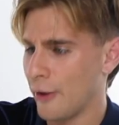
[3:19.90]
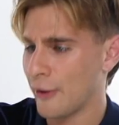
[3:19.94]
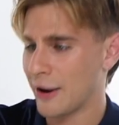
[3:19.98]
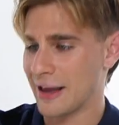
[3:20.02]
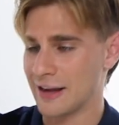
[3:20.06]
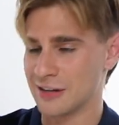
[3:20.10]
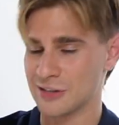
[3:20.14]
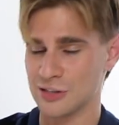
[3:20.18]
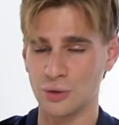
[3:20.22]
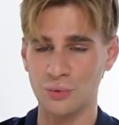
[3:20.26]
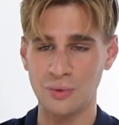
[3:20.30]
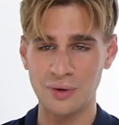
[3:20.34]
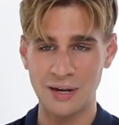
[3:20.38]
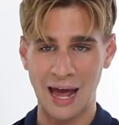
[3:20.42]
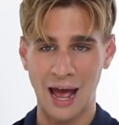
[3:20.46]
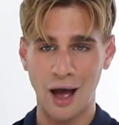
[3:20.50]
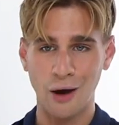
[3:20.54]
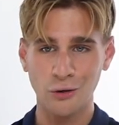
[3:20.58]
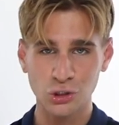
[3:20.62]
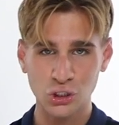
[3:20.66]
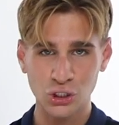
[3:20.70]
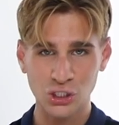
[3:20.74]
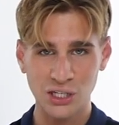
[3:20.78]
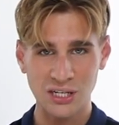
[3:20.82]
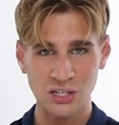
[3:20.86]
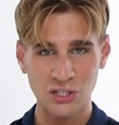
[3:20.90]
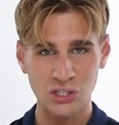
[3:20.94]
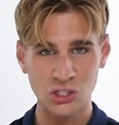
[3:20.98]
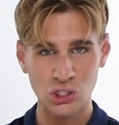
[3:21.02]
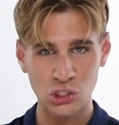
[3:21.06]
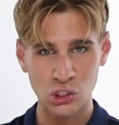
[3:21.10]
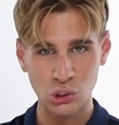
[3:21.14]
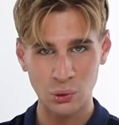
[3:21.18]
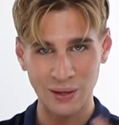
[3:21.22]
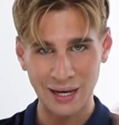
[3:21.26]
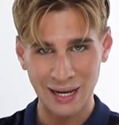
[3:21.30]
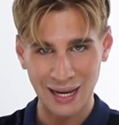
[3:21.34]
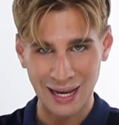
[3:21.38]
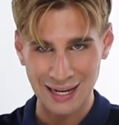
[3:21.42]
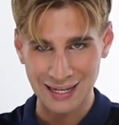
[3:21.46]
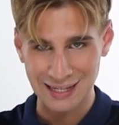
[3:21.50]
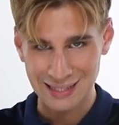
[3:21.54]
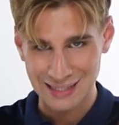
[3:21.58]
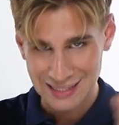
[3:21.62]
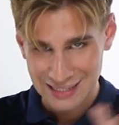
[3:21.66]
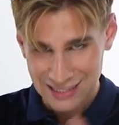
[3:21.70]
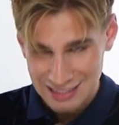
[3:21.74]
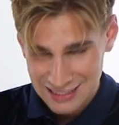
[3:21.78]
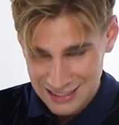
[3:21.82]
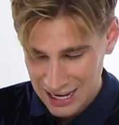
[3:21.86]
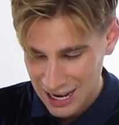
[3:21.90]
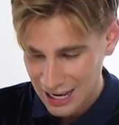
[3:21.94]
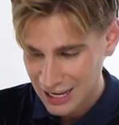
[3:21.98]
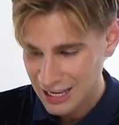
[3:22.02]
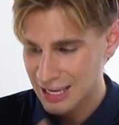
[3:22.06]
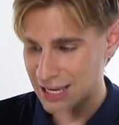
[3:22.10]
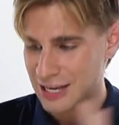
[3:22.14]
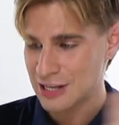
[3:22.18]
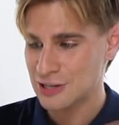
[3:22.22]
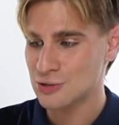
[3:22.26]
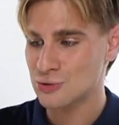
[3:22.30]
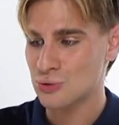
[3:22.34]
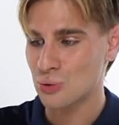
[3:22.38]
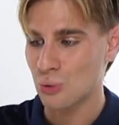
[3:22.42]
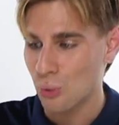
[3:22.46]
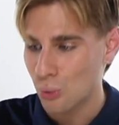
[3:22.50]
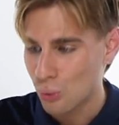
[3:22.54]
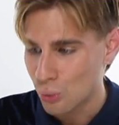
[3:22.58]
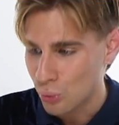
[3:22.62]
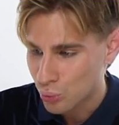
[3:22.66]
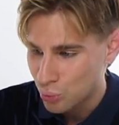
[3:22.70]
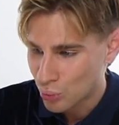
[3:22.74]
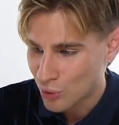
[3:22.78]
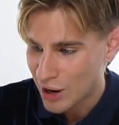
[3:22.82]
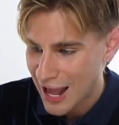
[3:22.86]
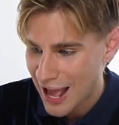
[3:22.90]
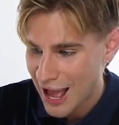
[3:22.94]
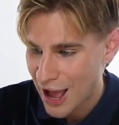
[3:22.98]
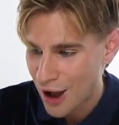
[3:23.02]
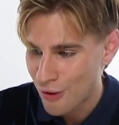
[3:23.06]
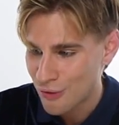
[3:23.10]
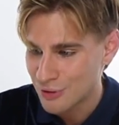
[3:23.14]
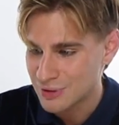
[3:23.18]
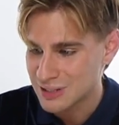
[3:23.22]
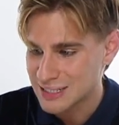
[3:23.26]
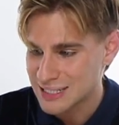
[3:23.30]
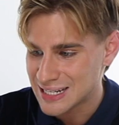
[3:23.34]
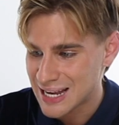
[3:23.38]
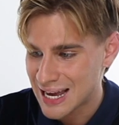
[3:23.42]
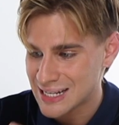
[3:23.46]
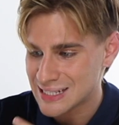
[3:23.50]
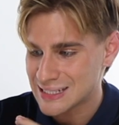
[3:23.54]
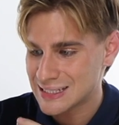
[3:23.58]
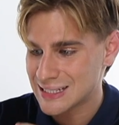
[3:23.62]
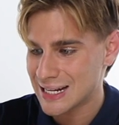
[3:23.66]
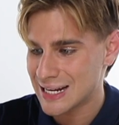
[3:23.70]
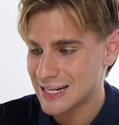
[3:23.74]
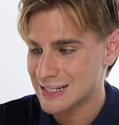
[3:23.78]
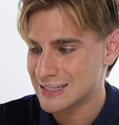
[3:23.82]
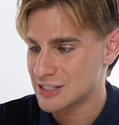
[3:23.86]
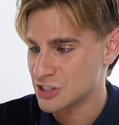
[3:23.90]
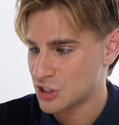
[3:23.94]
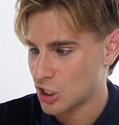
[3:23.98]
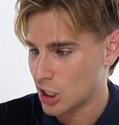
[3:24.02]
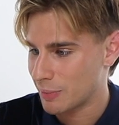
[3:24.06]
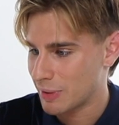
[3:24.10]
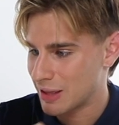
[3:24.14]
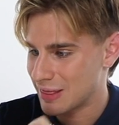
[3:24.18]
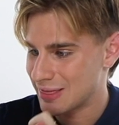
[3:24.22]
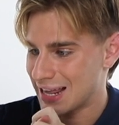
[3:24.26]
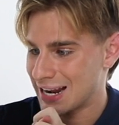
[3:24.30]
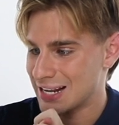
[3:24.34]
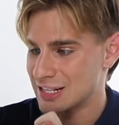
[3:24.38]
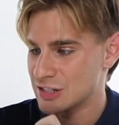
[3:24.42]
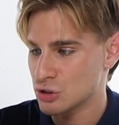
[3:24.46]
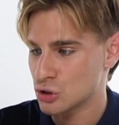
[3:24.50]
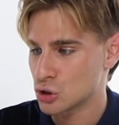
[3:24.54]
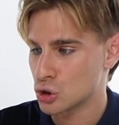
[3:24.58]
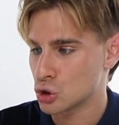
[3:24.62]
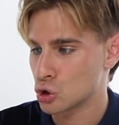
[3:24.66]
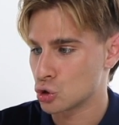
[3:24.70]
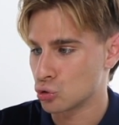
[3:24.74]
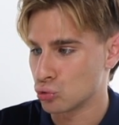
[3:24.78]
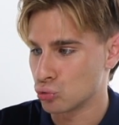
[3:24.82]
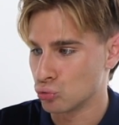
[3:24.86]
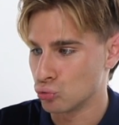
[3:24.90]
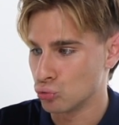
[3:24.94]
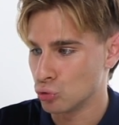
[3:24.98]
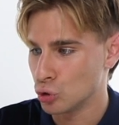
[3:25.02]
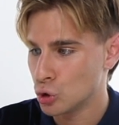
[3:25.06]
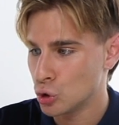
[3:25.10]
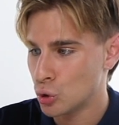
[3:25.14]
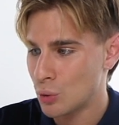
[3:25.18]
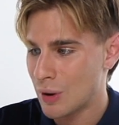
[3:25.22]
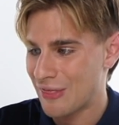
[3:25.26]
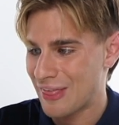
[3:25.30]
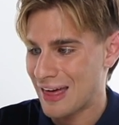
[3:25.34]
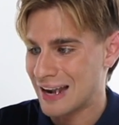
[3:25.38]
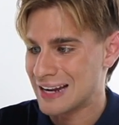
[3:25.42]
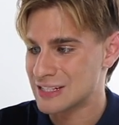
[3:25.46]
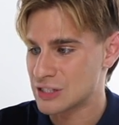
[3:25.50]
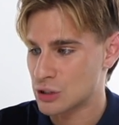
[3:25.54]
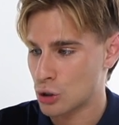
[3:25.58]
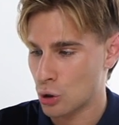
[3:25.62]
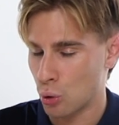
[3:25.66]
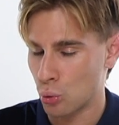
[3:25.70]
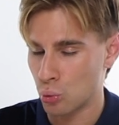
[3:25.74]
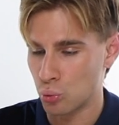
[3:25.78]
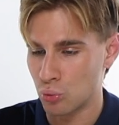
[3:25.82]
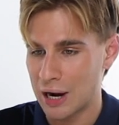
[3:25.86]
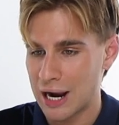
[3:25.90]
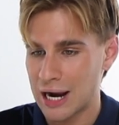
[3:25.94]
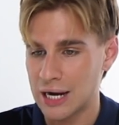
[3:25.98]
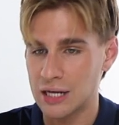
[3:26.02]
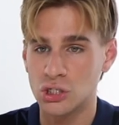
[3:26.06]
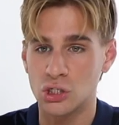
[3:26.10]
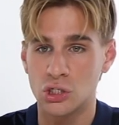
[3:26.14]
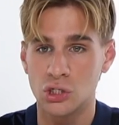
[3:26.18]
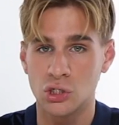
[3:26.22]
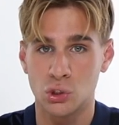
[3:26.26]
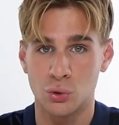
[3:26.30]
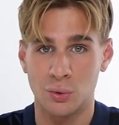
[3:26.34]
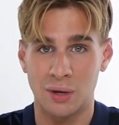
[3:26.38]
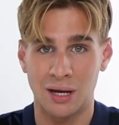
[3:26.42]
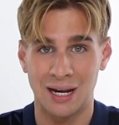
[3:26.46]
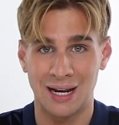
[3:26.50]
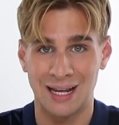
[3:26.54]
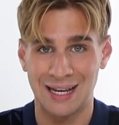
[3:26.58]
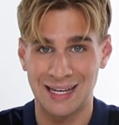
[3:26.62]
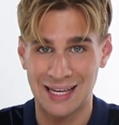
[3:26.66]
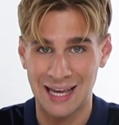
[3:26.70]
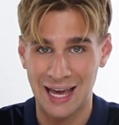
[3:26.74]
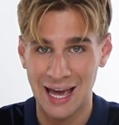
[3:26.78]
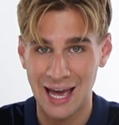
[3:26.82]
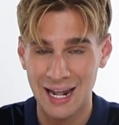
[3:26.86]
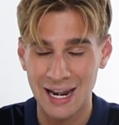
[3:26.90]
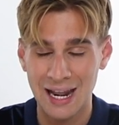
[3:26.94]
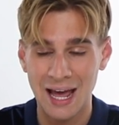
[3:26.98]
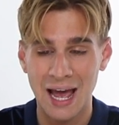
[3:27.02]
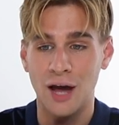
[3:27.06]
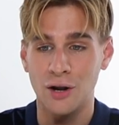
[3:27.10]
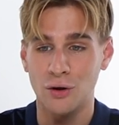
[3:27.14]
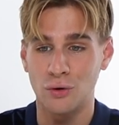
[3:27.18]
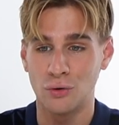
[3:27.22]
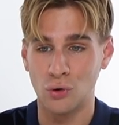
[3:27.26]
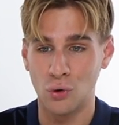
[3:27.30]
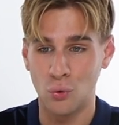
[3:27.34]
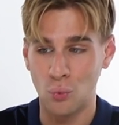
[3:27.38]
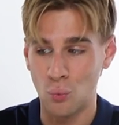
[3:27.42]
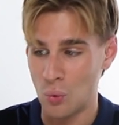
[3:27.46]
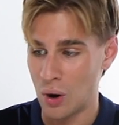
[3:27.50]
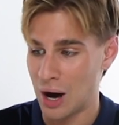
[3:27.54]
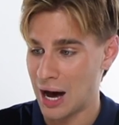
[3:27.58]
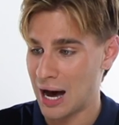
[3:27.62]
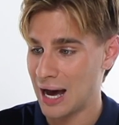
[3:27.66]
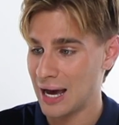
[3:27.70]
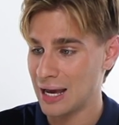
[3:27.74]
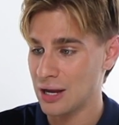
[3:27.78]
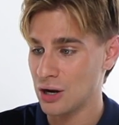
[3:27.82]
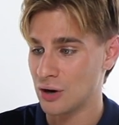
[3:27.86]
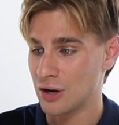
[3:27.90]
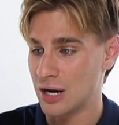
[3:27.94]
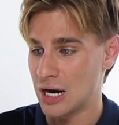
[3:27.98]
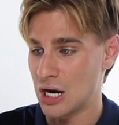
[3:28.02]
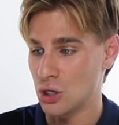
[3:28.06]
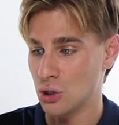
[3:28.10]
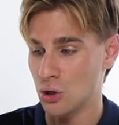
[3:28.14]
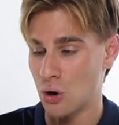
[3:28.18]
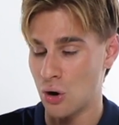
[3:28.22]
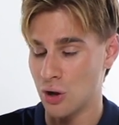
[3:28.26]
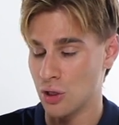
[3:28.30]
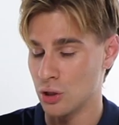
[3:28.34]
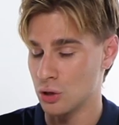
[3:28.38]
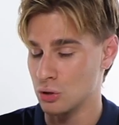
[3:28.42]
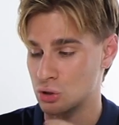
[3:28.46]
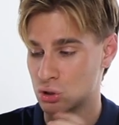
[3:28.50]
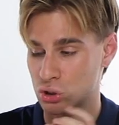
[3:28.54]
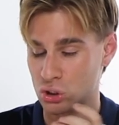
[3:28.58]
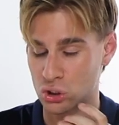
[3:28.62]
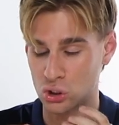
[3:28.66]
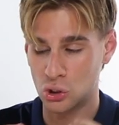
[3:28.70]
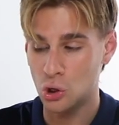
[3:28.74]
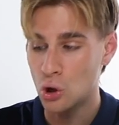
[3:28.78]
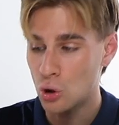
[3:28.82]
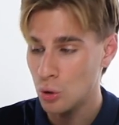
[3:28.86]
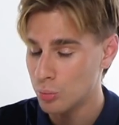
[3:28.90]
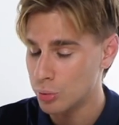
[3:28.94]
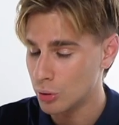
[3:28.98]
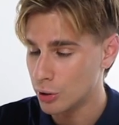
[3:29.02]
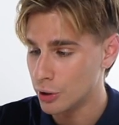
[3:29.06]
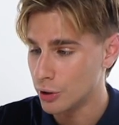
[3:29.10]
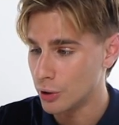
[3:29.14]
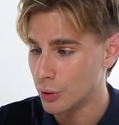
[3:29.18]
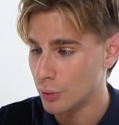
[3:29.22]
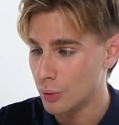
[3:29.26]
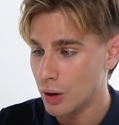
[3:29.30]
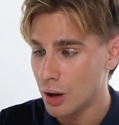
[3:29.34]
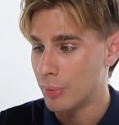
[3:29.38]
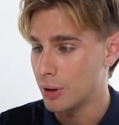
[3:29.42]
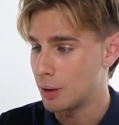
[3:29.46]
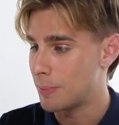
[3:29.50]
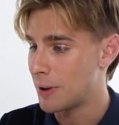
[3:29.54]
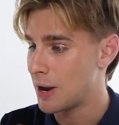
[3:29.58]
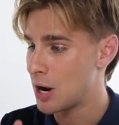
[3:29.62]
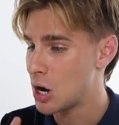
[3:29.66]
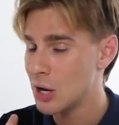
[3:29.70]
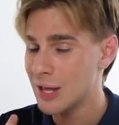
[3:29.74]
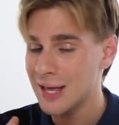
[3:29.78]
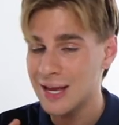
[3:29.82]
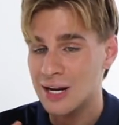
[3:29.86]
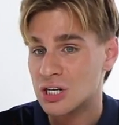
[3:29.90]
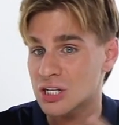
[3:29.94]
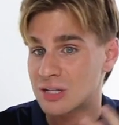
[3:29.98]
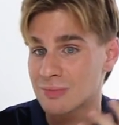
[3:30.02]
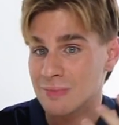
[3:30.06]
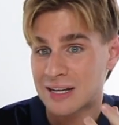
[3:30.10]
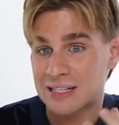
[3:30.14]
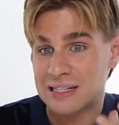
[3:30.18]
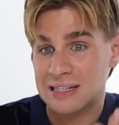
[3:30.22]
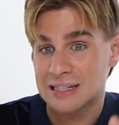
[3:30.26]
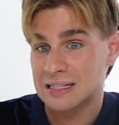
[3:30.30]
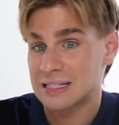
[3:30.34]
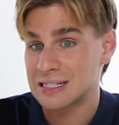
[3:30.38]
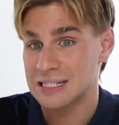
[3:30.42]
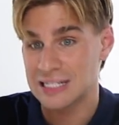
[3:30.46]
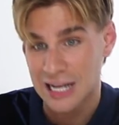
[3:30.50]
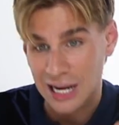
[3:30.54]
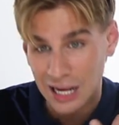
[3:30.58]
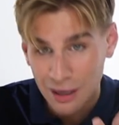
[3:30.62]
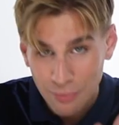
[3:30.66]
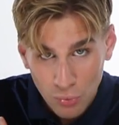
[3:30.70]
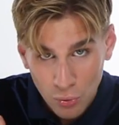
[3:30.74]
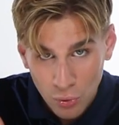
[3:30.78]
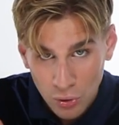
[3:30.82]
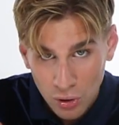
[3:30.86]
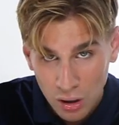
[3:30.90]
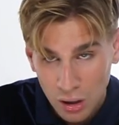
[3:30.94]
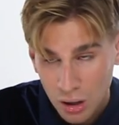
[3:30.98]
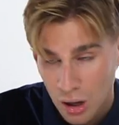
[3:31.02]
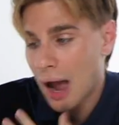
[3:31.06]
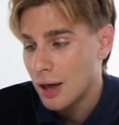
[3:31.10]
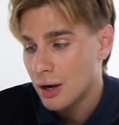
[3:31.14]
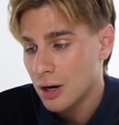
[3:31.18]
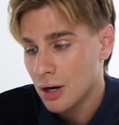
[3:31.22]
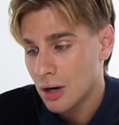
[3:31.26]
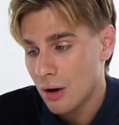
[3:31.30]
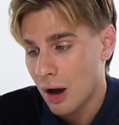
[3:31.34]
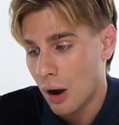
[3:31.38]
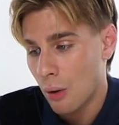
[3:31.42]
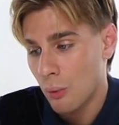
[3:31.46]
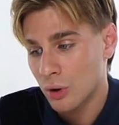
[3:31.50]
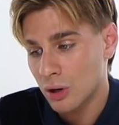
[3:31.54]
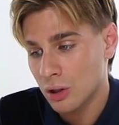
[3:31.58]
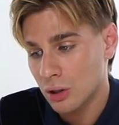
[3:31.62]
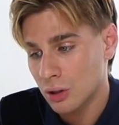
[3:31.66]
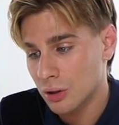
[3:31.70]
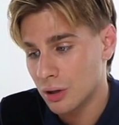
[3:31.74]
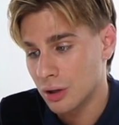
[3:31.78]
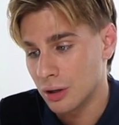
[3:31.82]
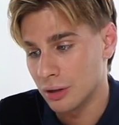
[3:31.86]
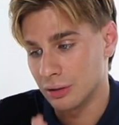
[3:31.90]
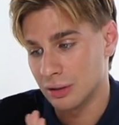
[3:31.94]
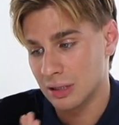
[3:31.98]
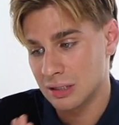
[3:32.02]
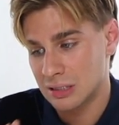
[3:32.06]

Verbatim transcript: Okay, so now she is doing a 2nd round. Yes, ladies and gentlemen, that is true. That is correct. She's doing it again. I don't know why. Her hair already looks so blue, but apparently it just makes it stick more. I don't know, I want to learn.